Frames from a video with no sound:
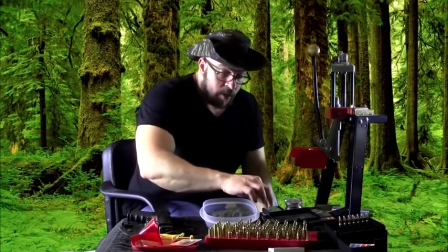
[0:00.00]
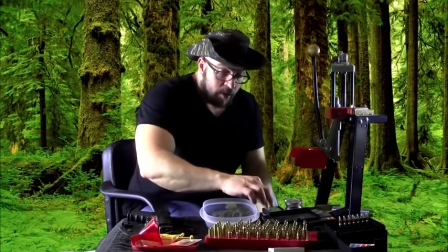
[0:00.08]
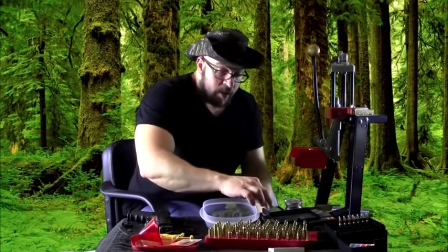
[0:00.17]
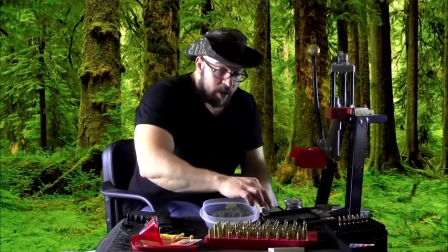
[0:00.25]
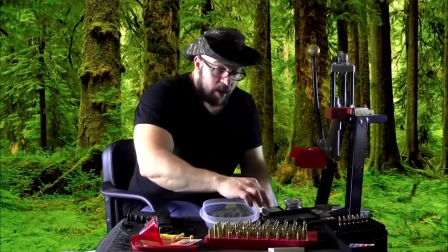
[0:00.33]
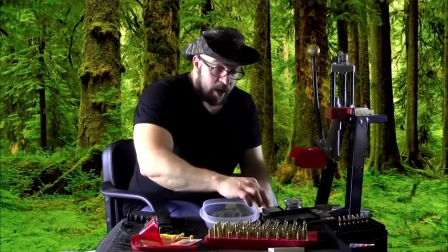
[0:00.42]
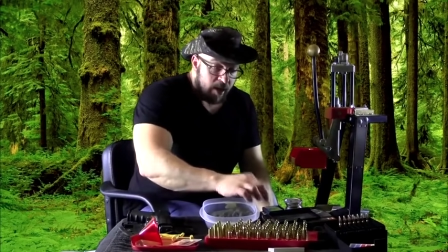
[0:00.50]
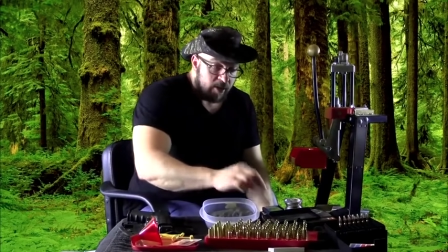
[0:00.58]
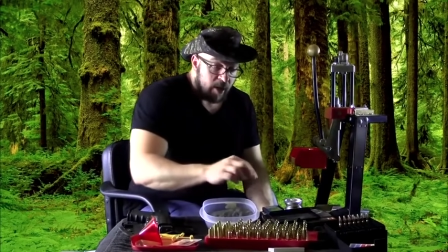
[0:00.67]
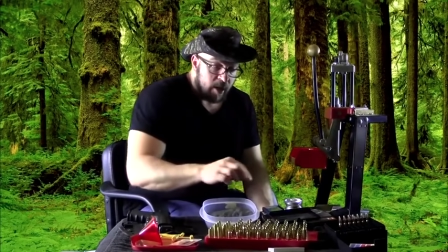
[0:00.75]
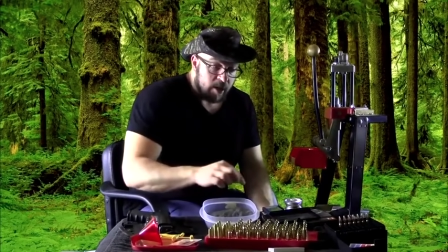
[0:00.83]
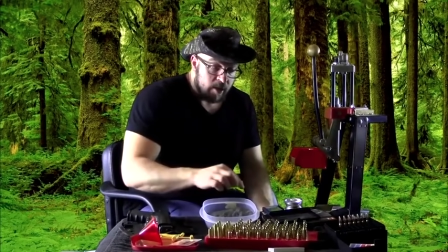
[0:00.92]
that I
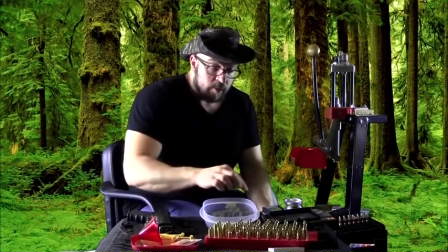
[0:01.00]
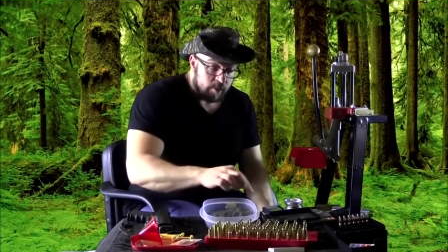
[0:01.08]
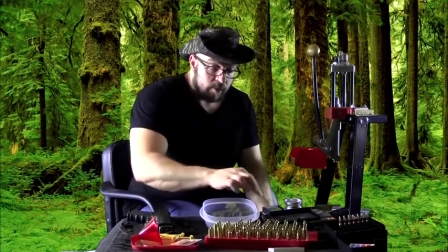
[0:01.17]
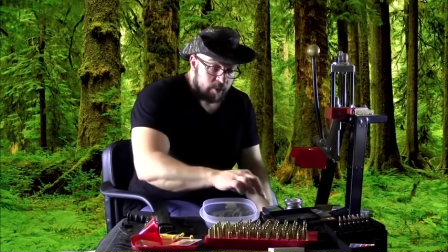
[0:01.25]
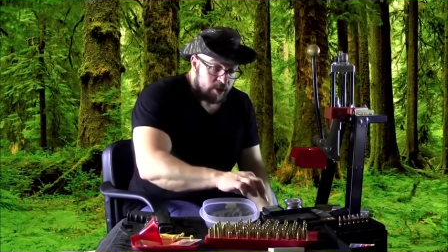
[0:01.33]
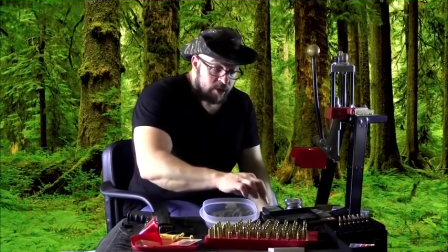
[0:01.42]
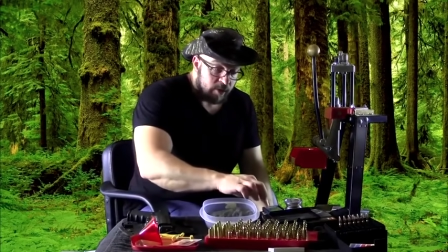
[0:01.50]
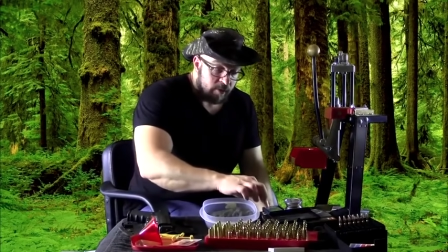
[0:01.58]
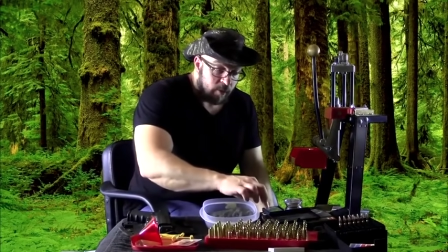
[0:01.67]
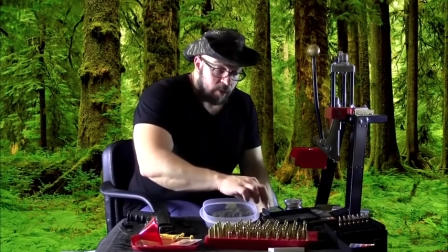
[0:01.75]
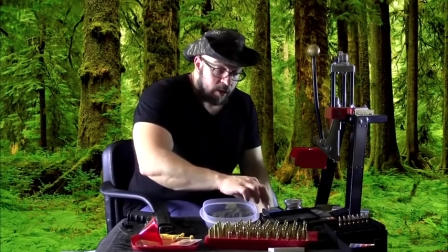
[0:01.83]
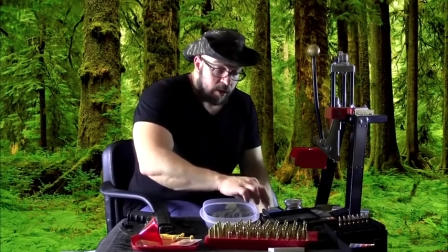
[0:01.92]
thought he was reaching
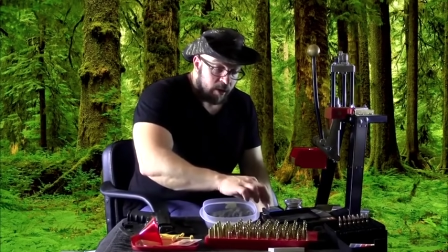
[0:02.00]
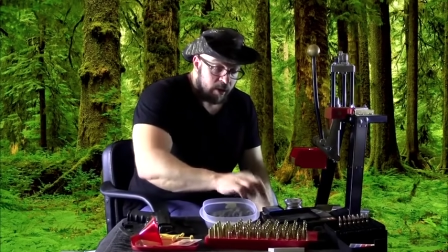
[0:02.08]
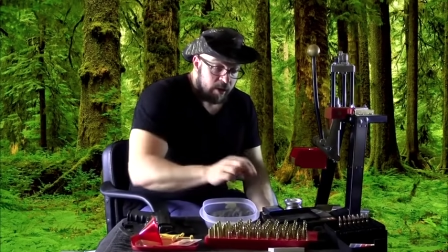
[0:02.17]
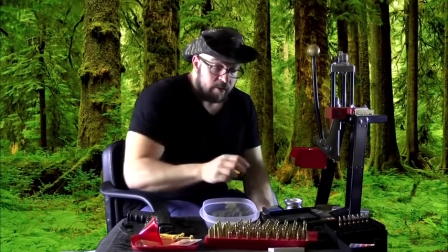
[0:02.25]
for a gun,